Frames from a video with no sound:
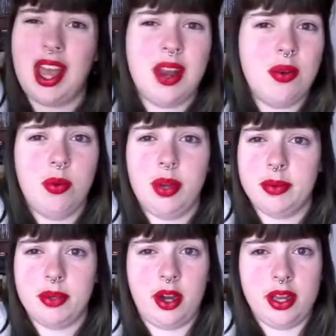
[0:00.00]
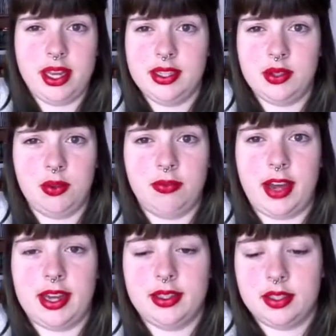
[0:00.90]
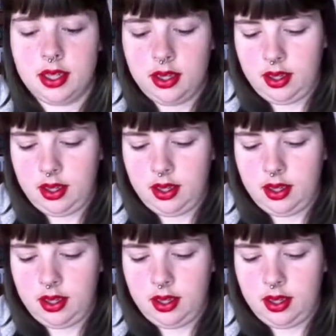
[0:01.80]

I don't know why I'm talking so fast.